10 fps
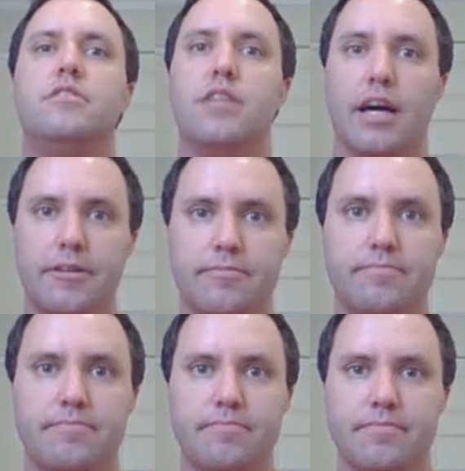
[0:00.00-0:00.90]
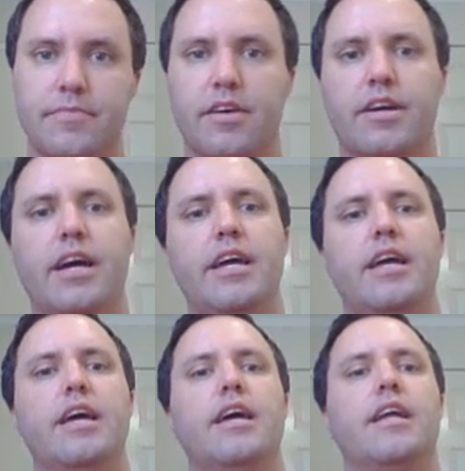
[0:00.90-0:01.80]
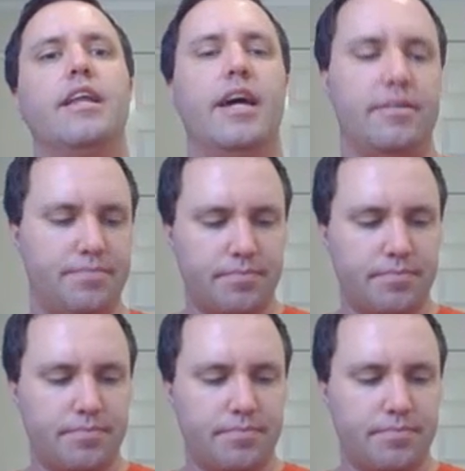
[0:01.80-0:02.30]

Done. Okay, now